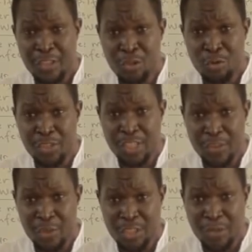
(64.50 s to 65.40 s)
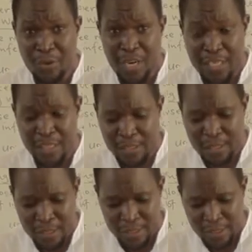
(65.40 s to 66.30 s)
2 sensory
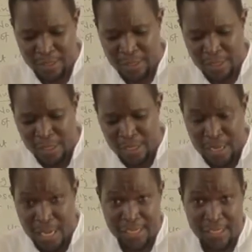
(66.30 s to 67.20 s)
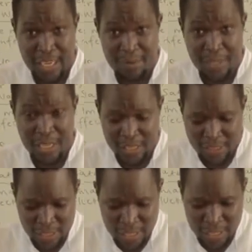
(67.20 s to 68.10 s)
organs last time, that
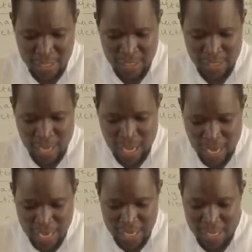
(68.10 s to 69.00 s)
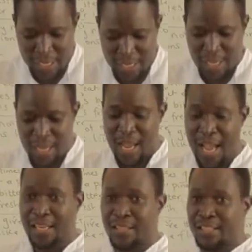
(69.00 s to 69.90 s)
is the eye
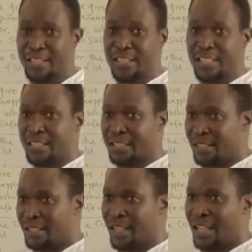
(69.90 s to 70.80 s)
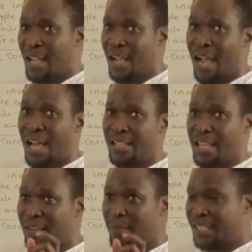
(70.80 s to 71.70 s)
and the skin, and
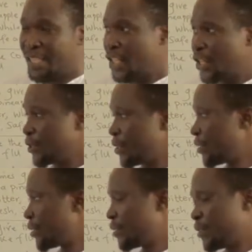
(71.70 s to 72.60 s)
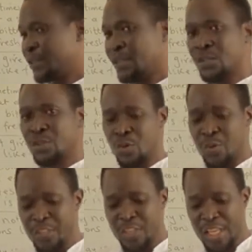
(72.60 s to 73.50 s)
their limitations. So we
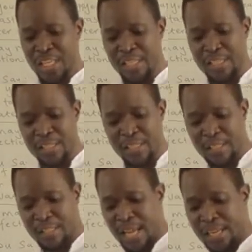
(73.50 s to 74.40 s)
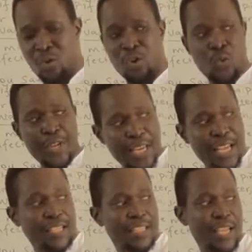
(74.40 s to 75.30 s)
said that, or we
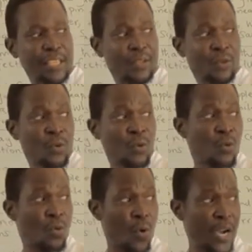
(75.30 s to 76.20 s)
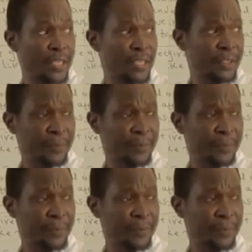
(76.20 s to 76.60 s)
learned that, 1,